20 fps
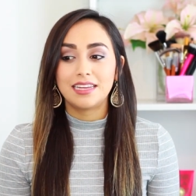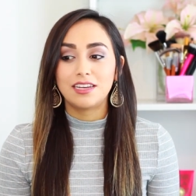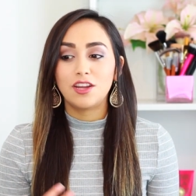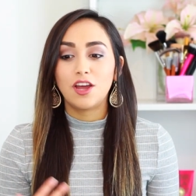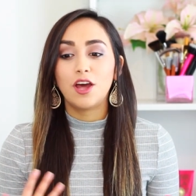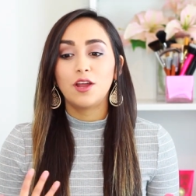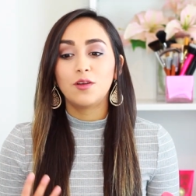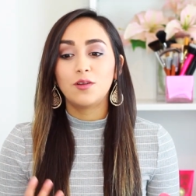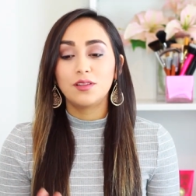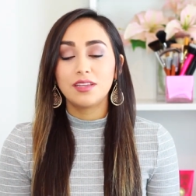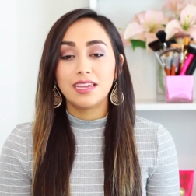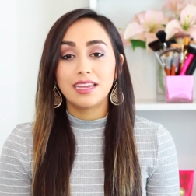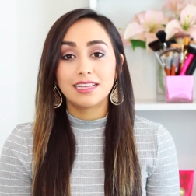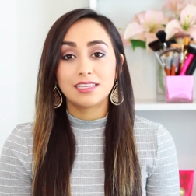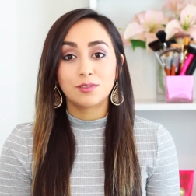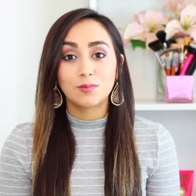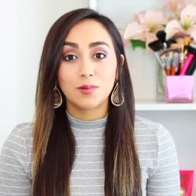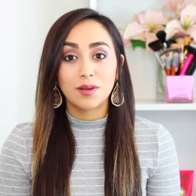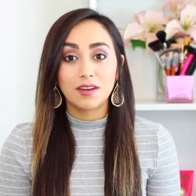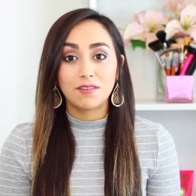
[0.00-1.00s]
it not only
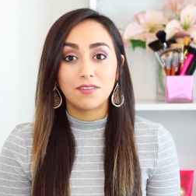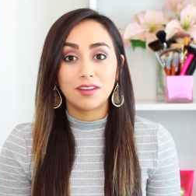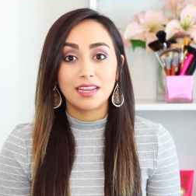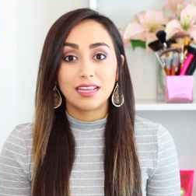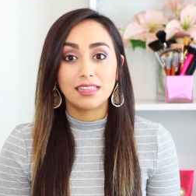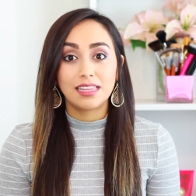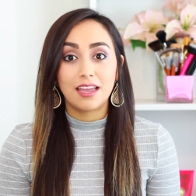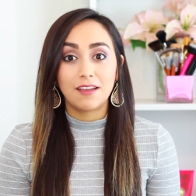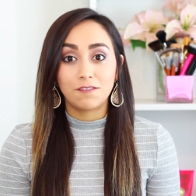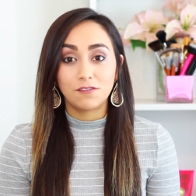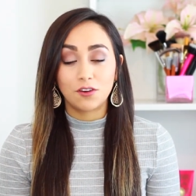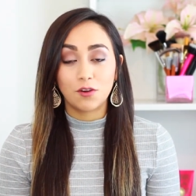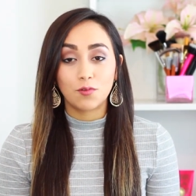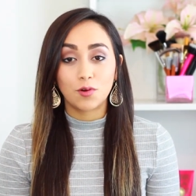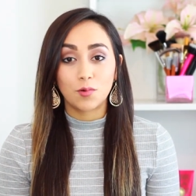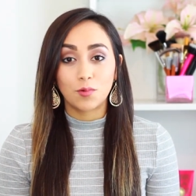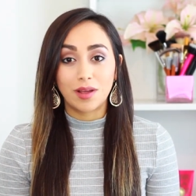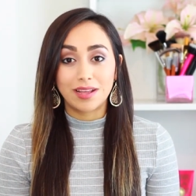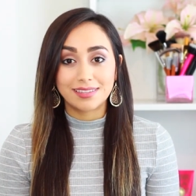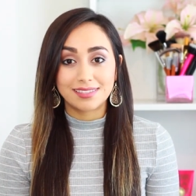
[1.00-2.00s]
gets rid of any
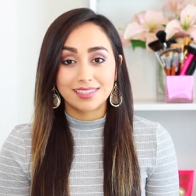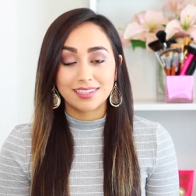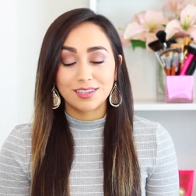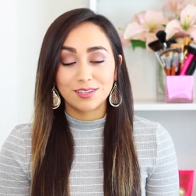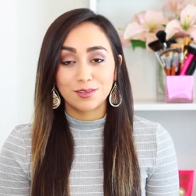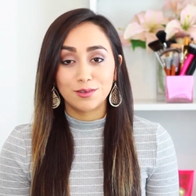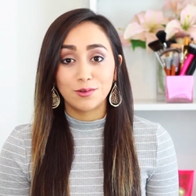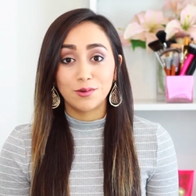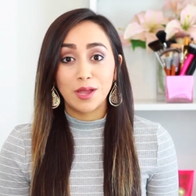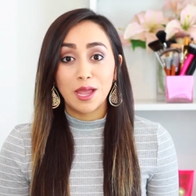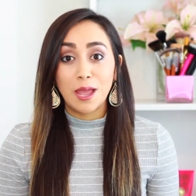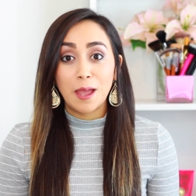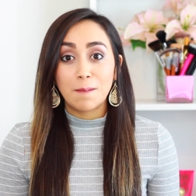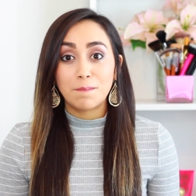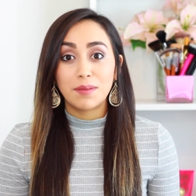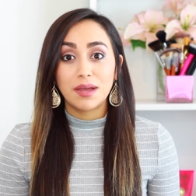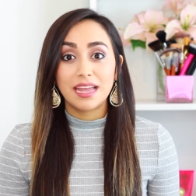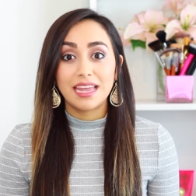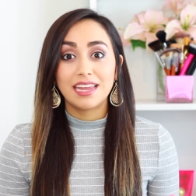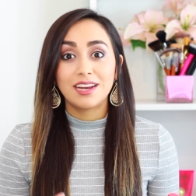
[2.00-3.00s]
leftover residue,
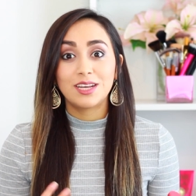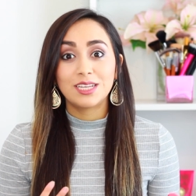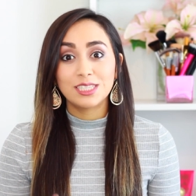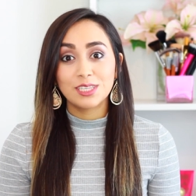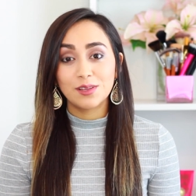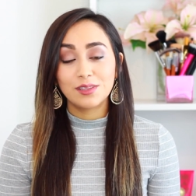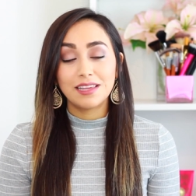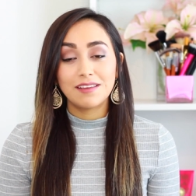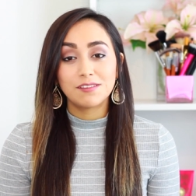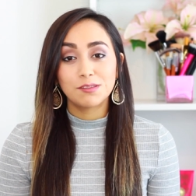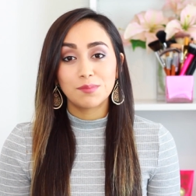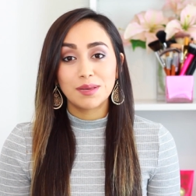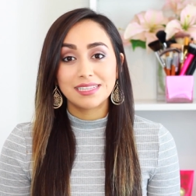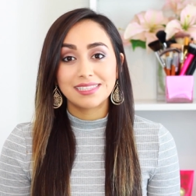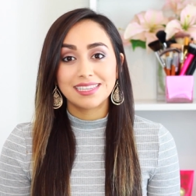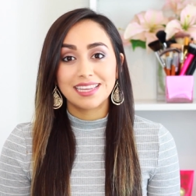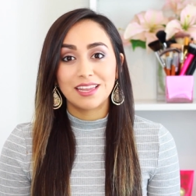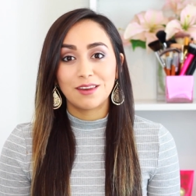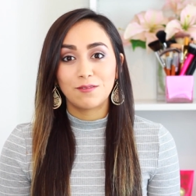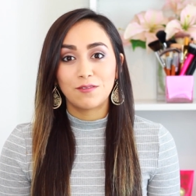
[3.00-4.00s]
but it also leaves my
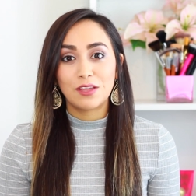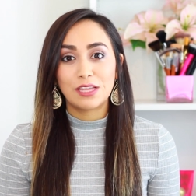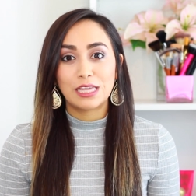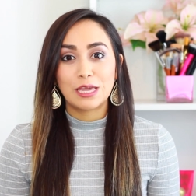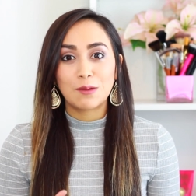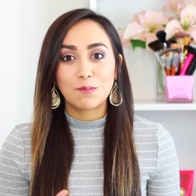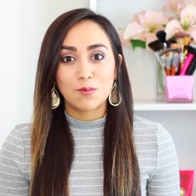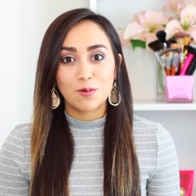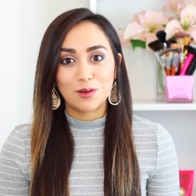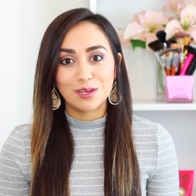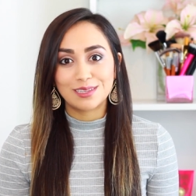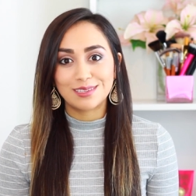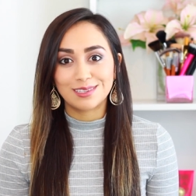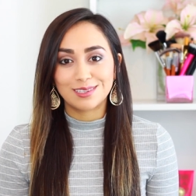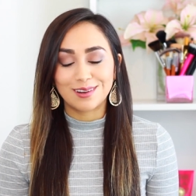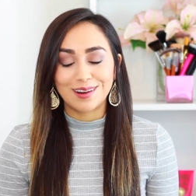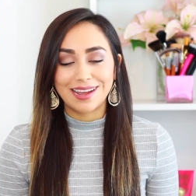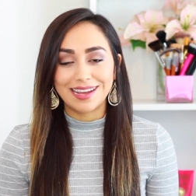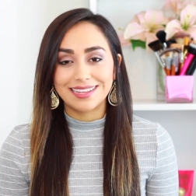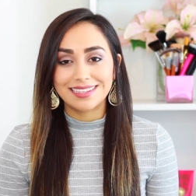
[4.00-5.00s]
skin feeling
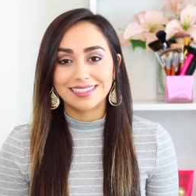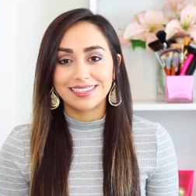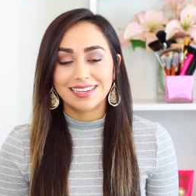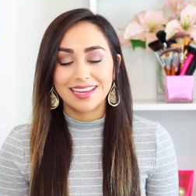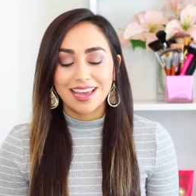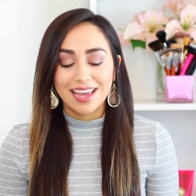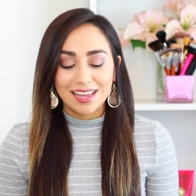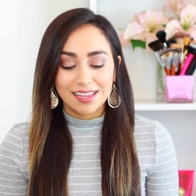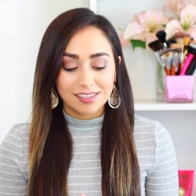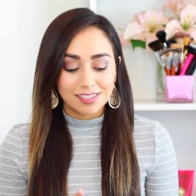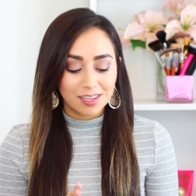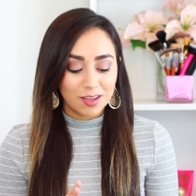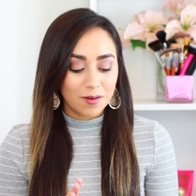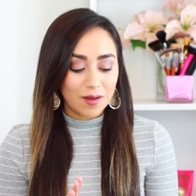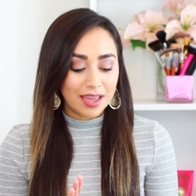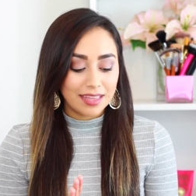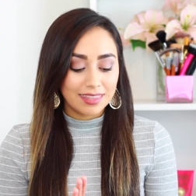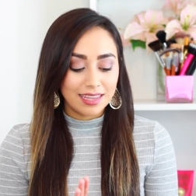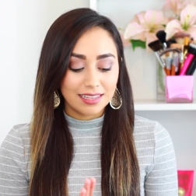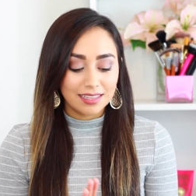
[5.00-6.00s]
moisturized. So
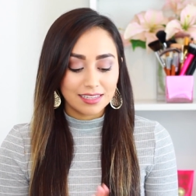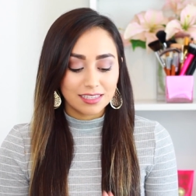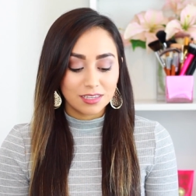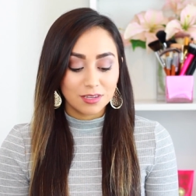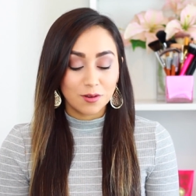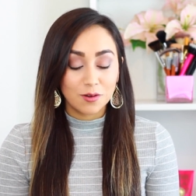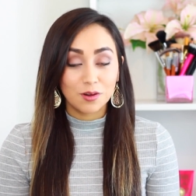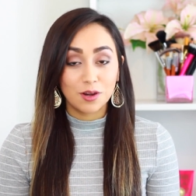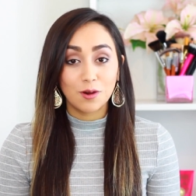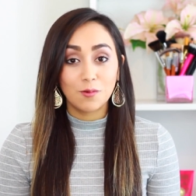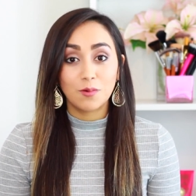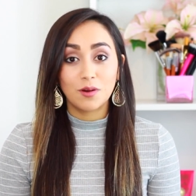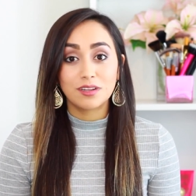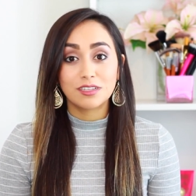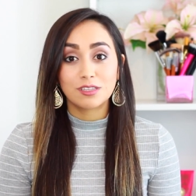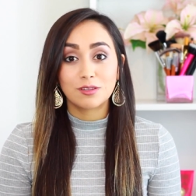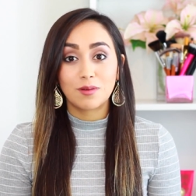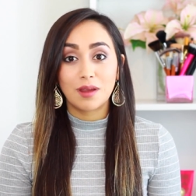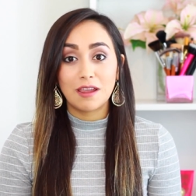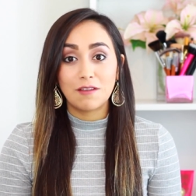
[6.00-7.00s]
I think this toner
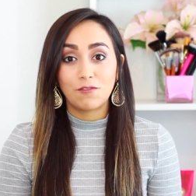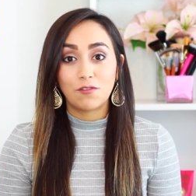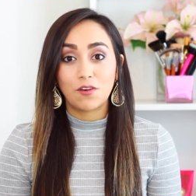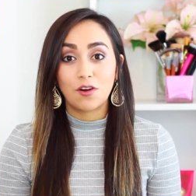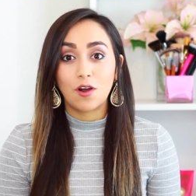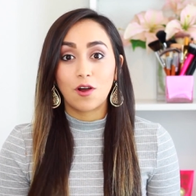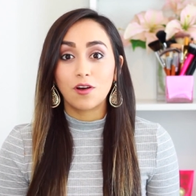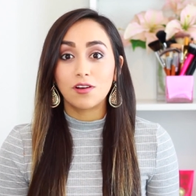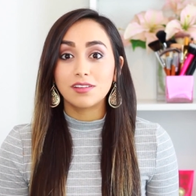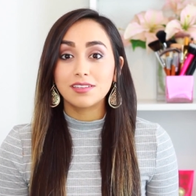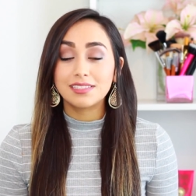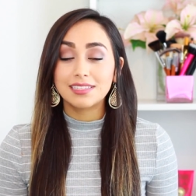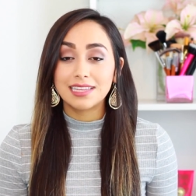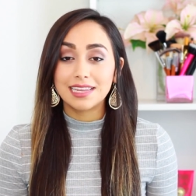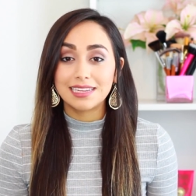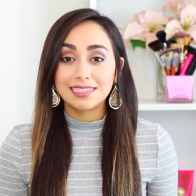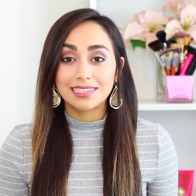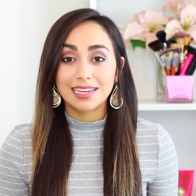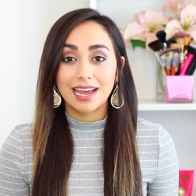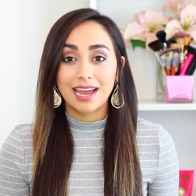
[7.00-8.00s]
works great for all
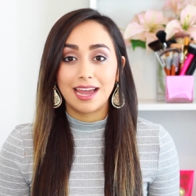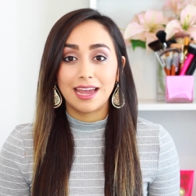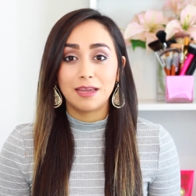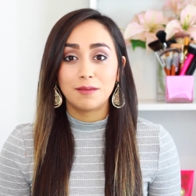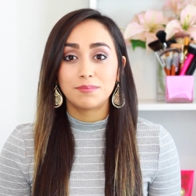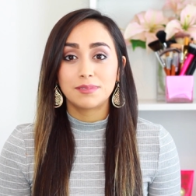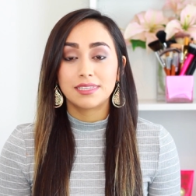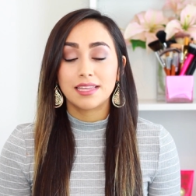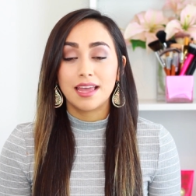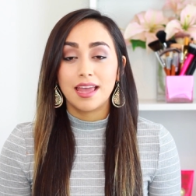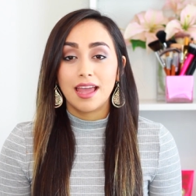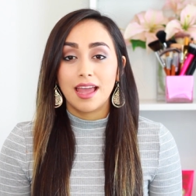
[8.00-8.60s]
skin types